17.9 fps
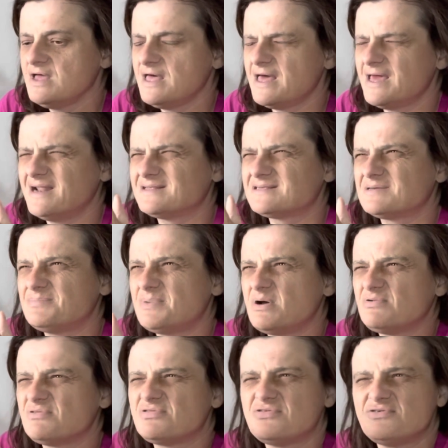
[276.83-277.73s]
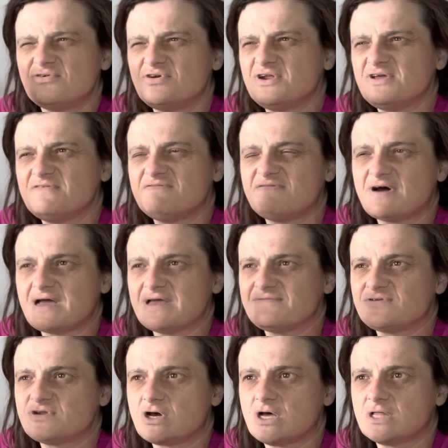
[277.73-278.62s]
And it's about
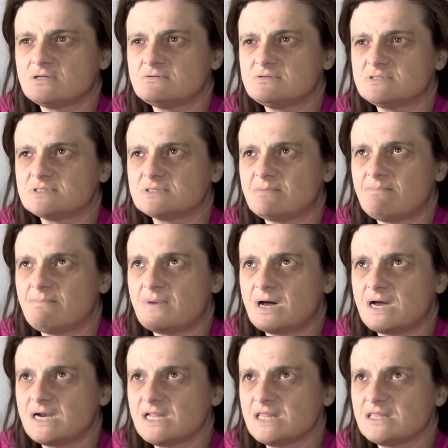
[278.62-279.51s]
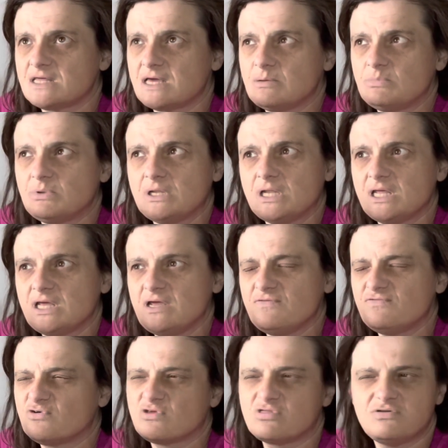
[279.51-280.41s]
$35 a month, I
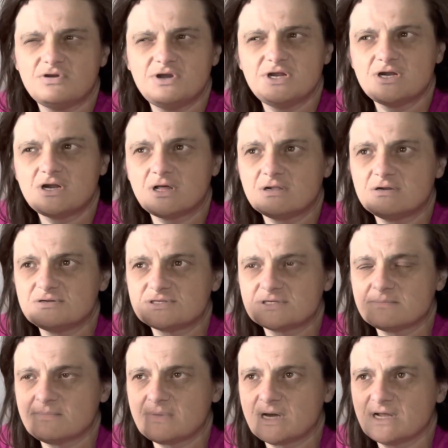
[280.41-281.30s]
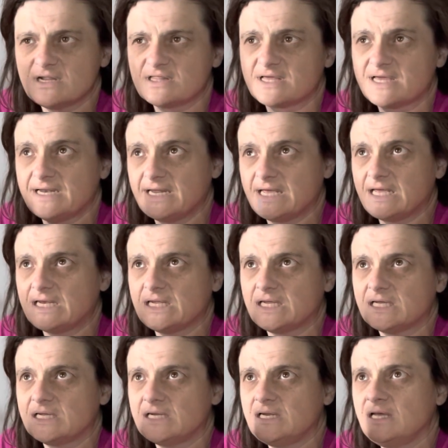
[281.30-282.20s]
believe, or $30 a month,
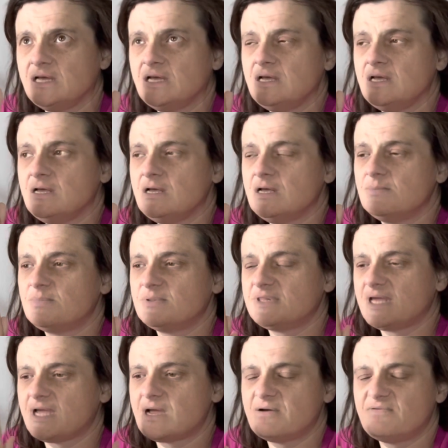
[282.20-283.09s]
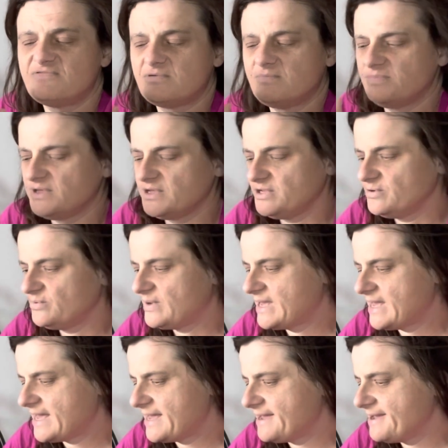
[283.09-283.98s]
Canadian. But they come from the
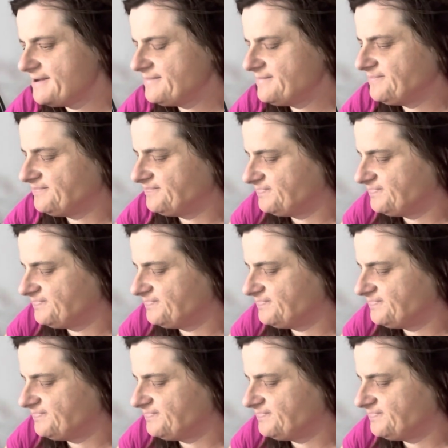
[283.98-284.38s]
UK.